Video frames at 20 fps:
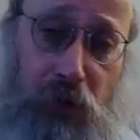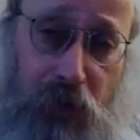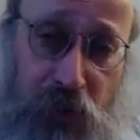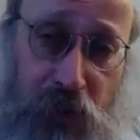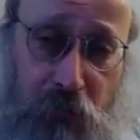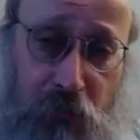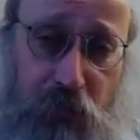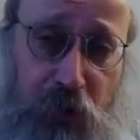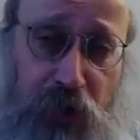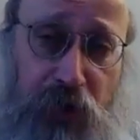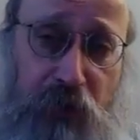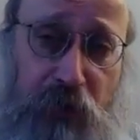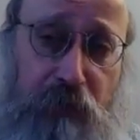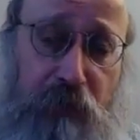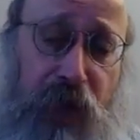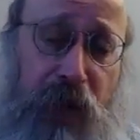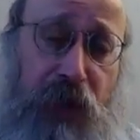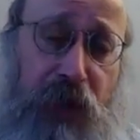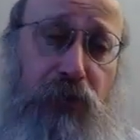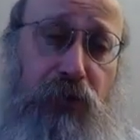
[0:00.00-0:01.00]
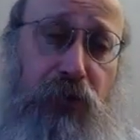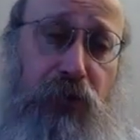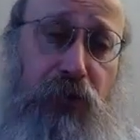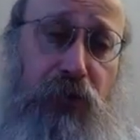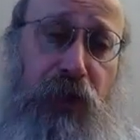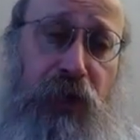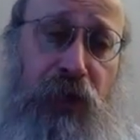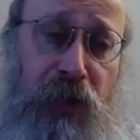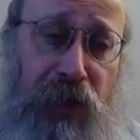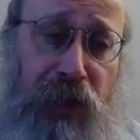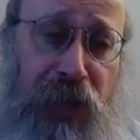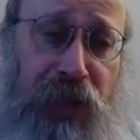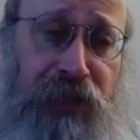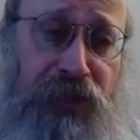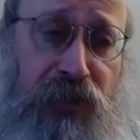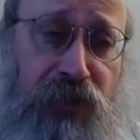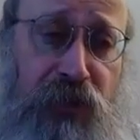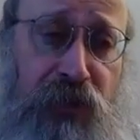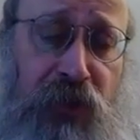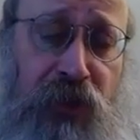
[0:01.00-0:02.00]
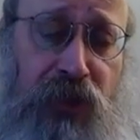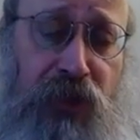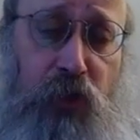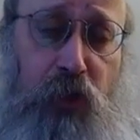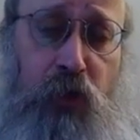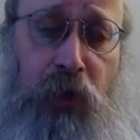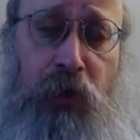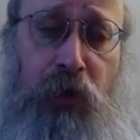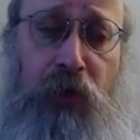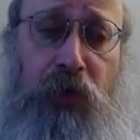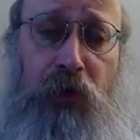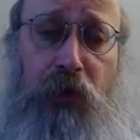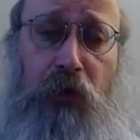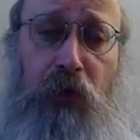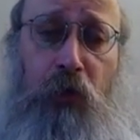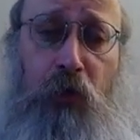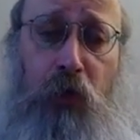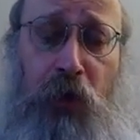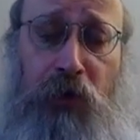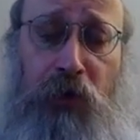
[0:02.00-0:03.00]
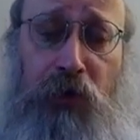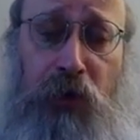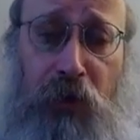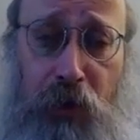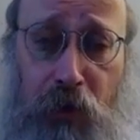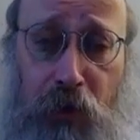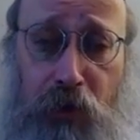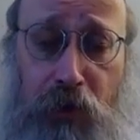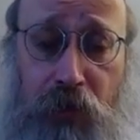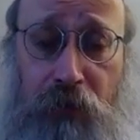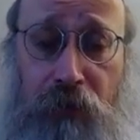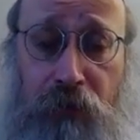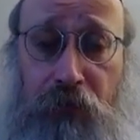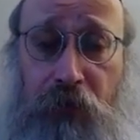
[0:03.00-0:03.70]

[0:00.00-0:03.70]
keeping in mind a lesson that we want to learn